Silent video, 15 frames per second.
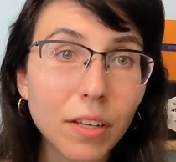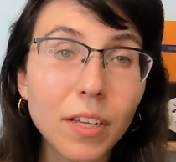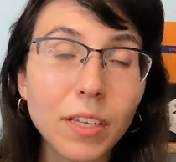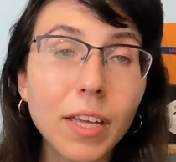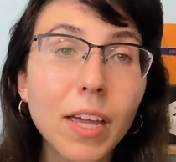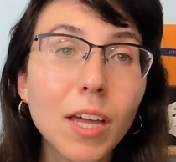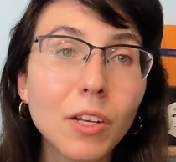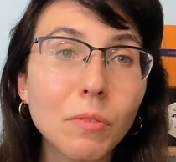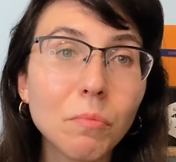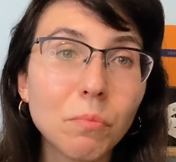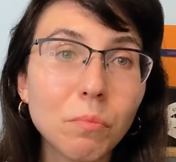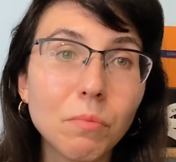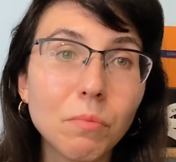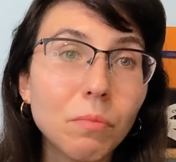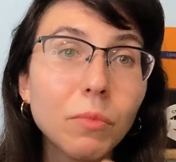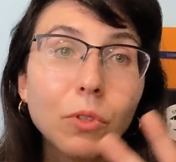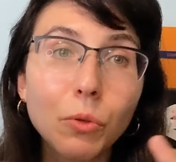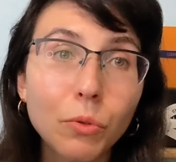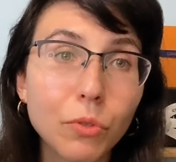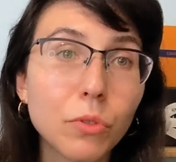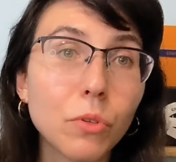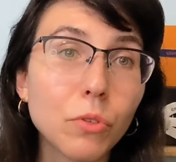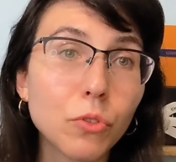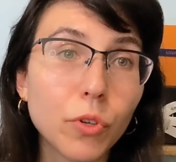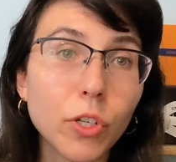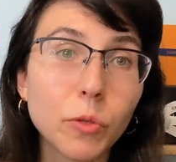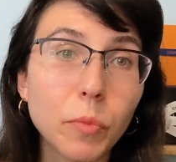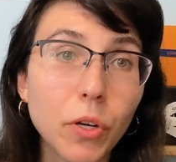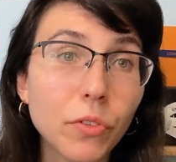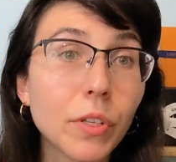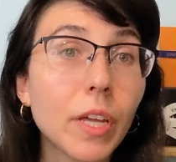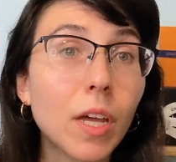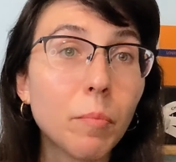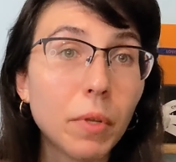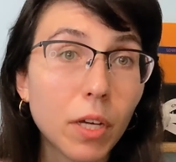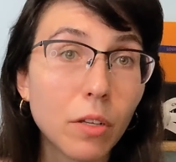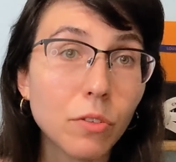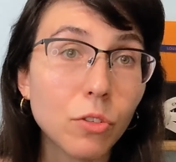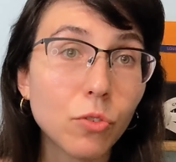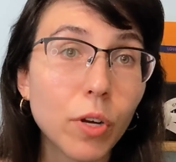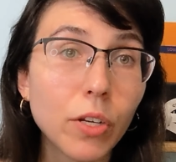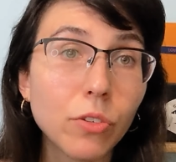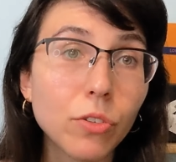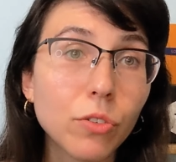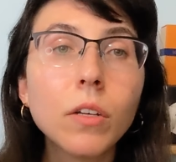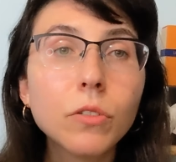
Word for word: It can't lose those stretch marks. It can't be unstretched.